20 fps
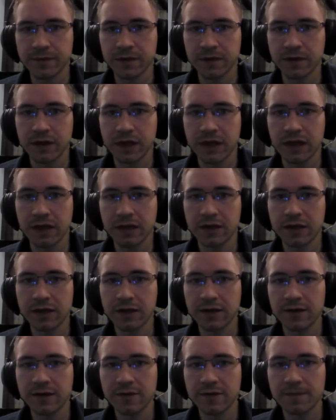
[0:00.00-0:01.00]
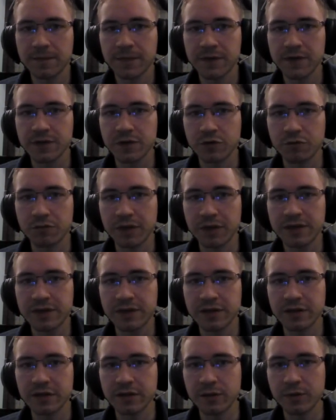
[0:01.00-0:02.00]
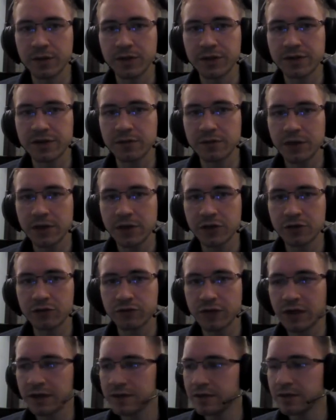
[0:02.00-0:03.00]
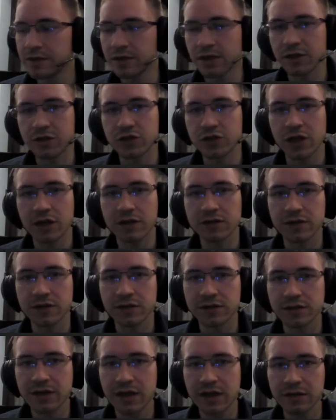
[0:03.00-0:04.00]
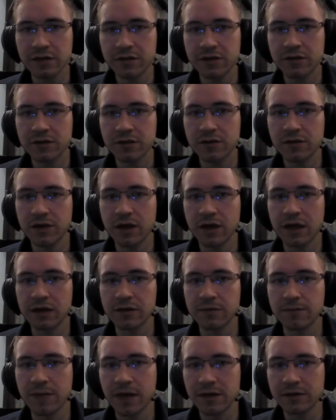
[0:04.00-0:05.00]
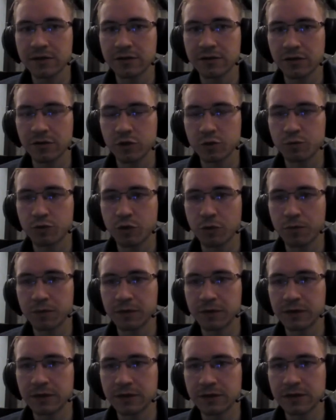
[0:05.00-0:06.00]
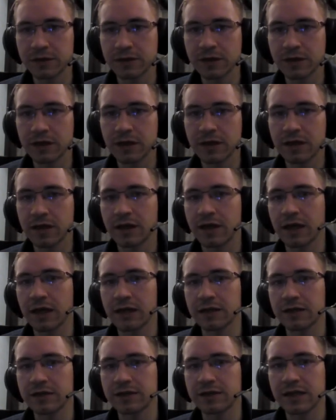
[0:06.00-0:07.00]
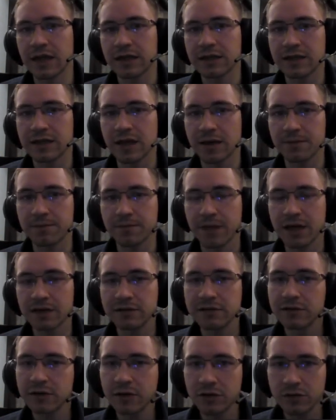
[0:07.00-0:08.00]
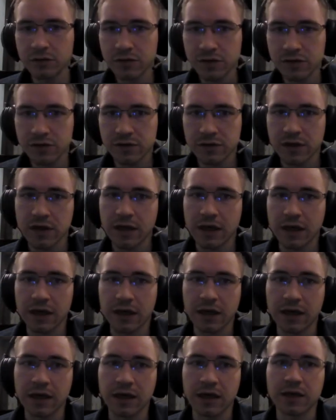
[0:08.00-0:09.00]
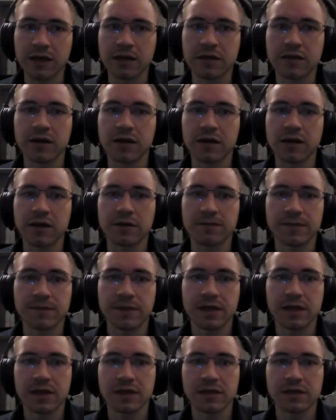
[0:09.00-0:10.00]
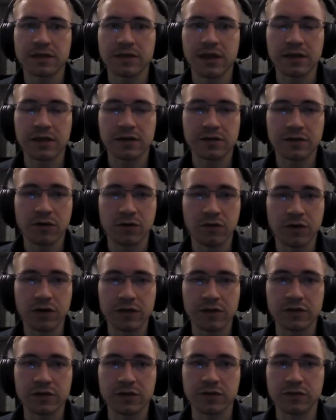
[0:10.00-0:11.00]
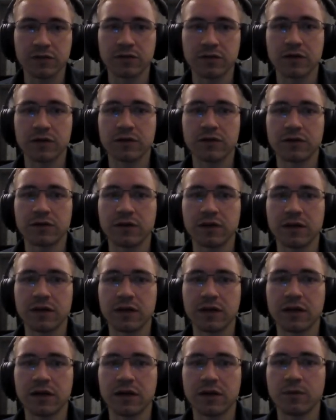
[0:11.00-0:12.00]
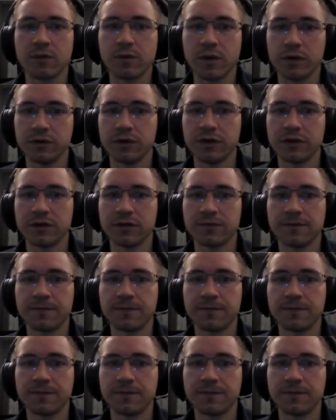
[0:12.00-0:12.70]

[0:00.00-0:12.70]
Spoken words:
Okay. So basically when the simulation runs, it checks the send to and the masternode's properties, and it sets up masternodes and sends coins to the wallet.